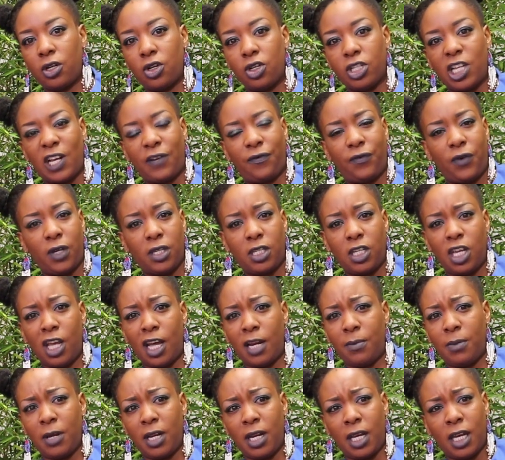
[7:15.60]
because at first he
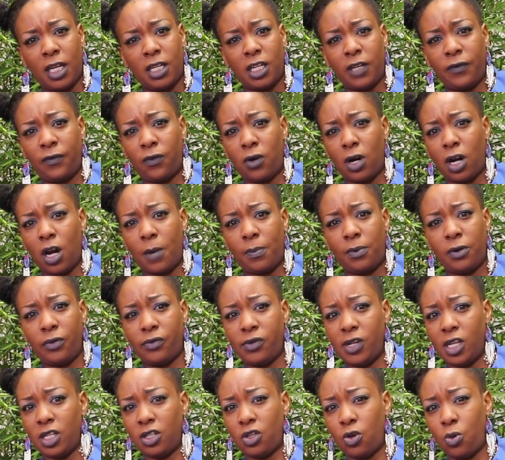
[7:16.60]
had been hidden for a couple of
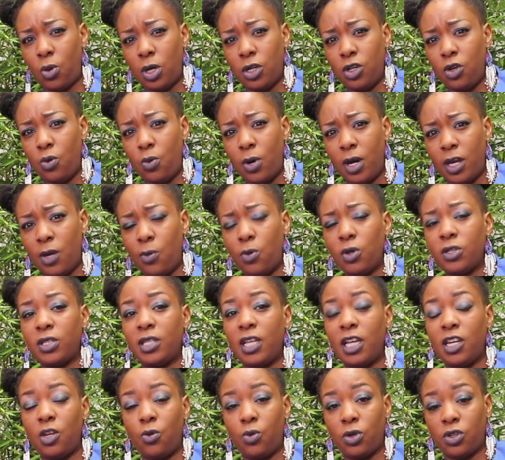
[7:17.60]
days. No one knew where he was.
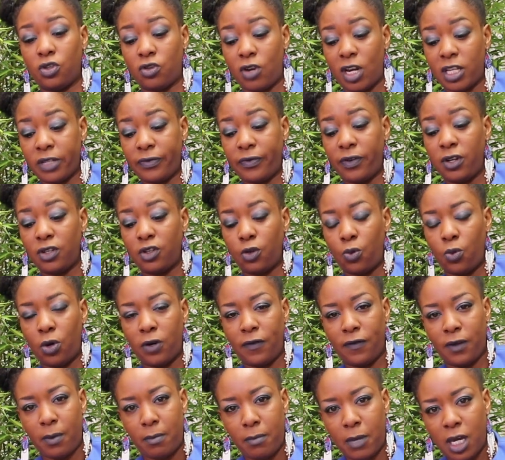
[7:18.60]
Then he was transferred to one
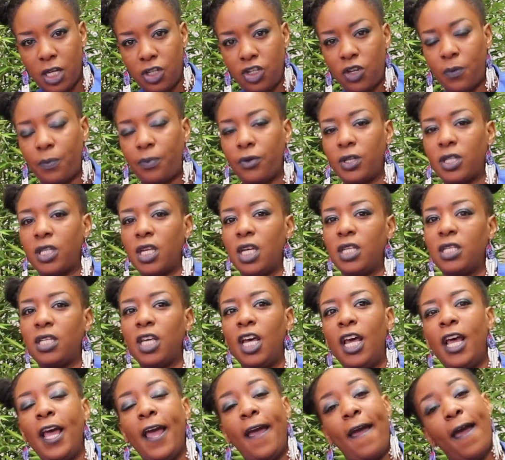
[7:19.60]
of the major prisons,
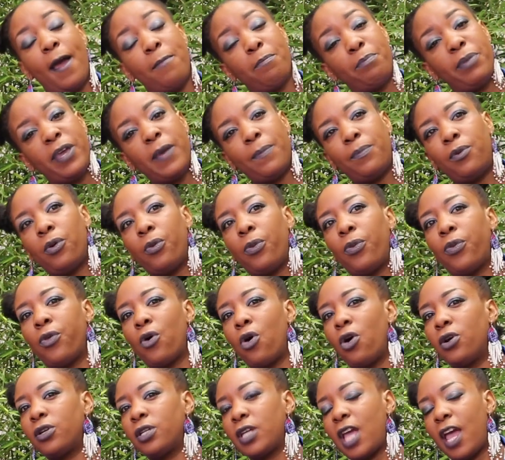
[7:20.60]
and people
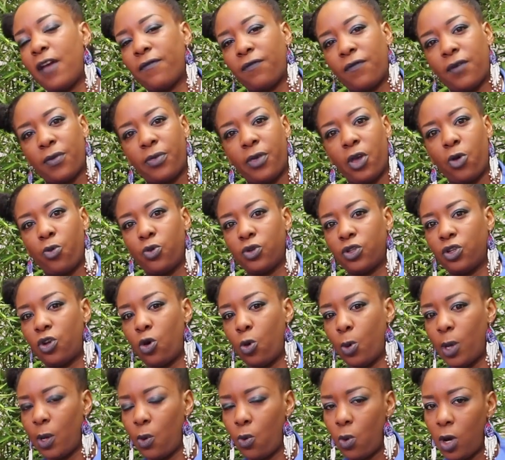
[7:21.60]
thought everything was
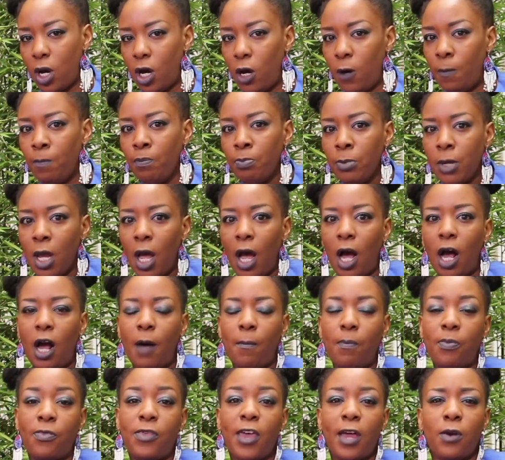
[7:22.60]
going well.
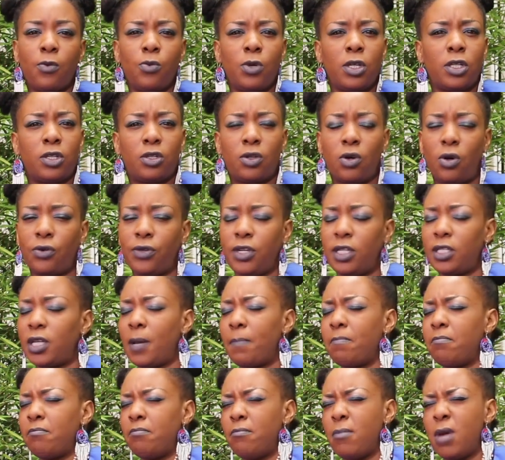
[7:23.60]
Then we saw these
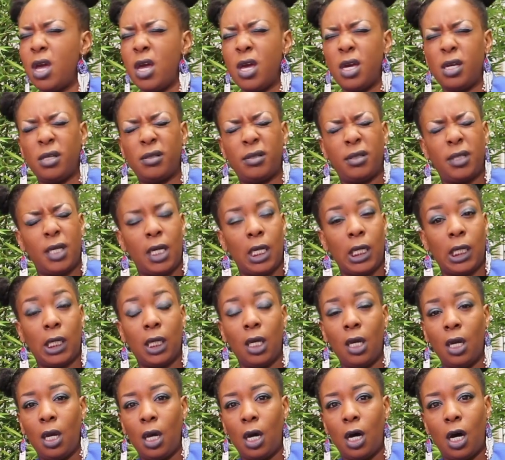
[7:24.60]
amazing
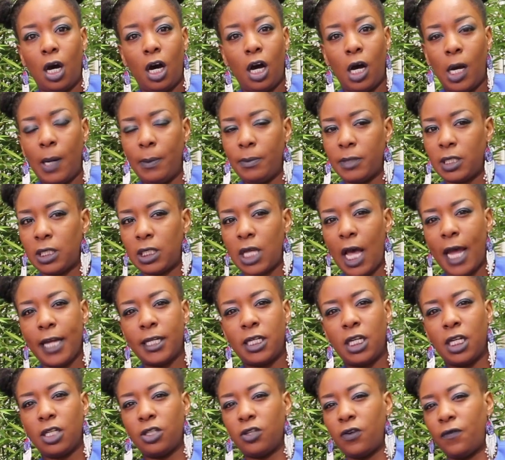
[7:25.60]

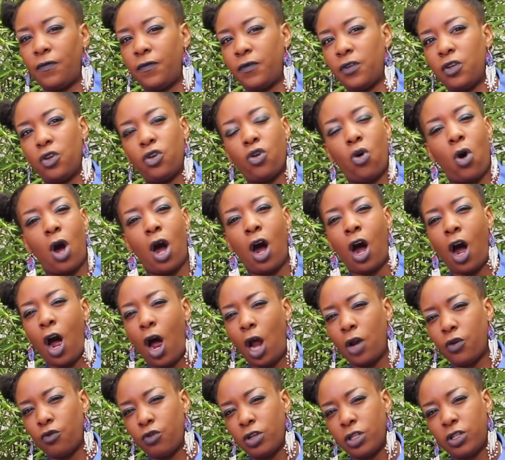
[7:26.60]
sightings of,
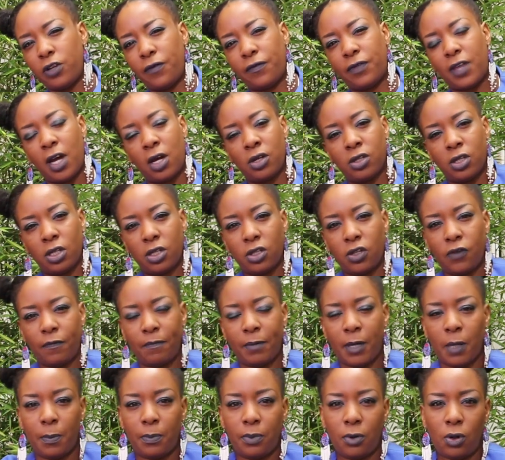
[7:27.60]
hundreds of thousands of
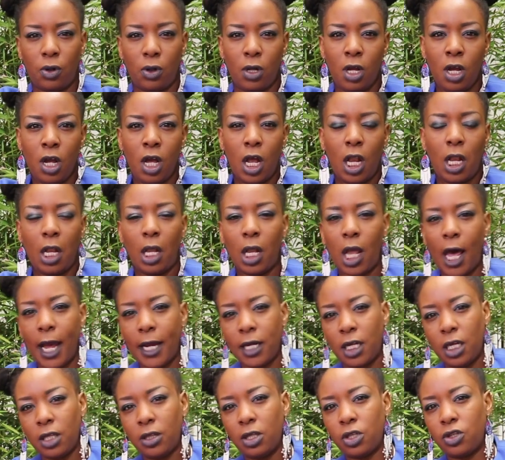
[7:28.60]
people
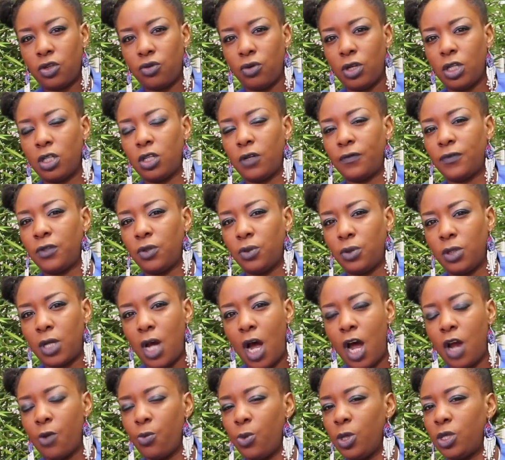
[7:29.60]
lining the streets of
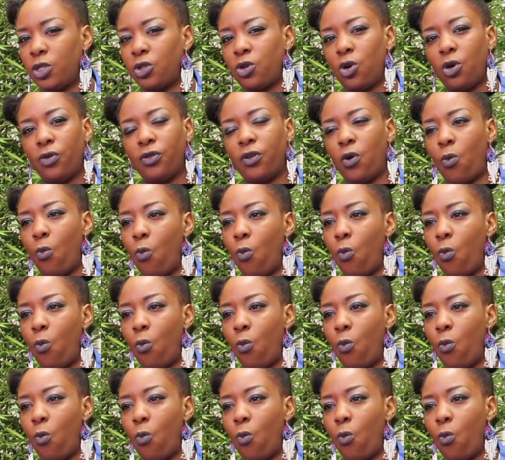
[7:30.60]
Sudan. We saw the